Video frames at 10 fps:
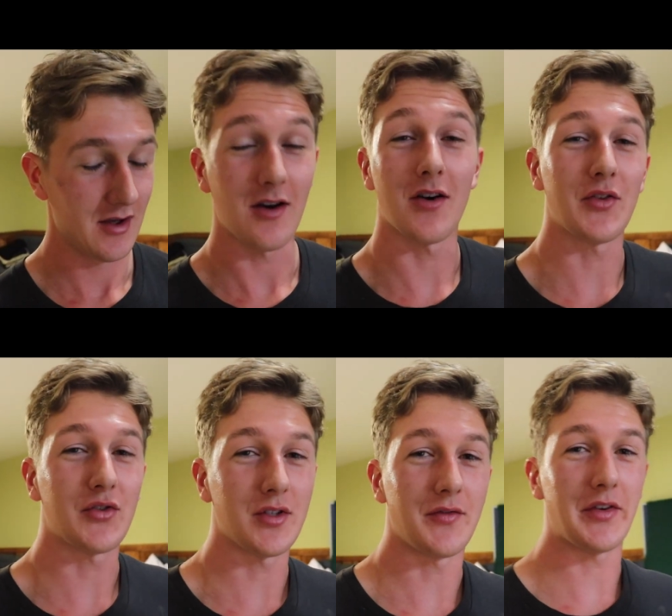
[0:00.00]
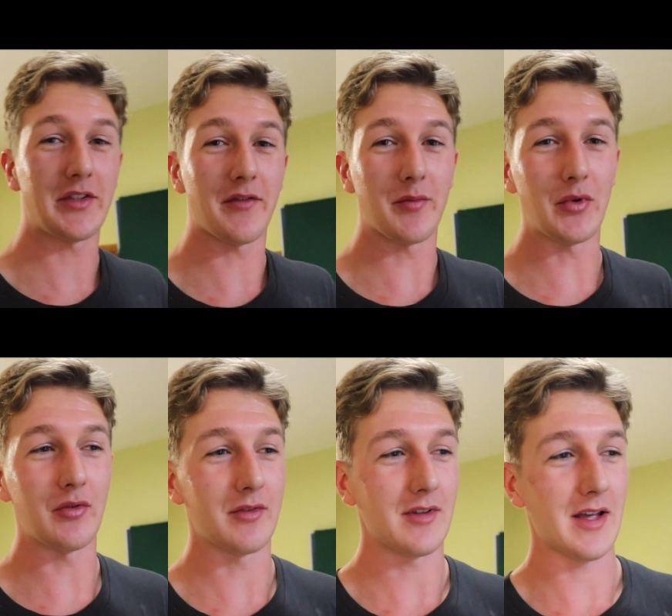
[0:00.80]
on the surface of the
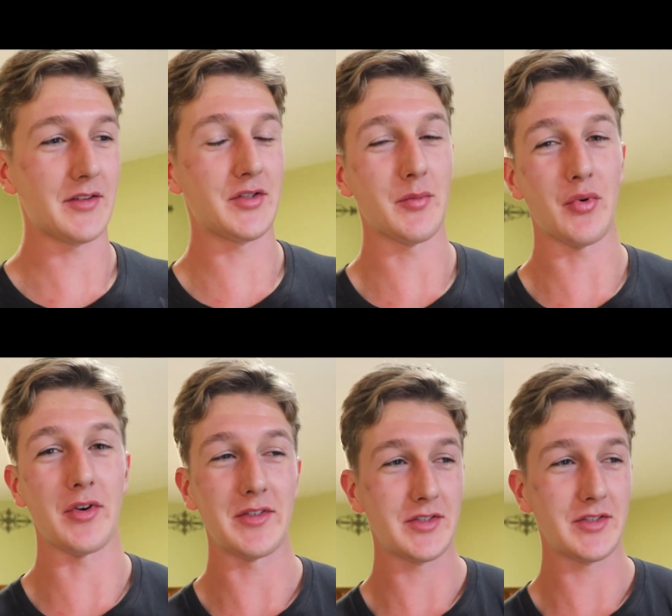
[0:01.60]
moon at some point.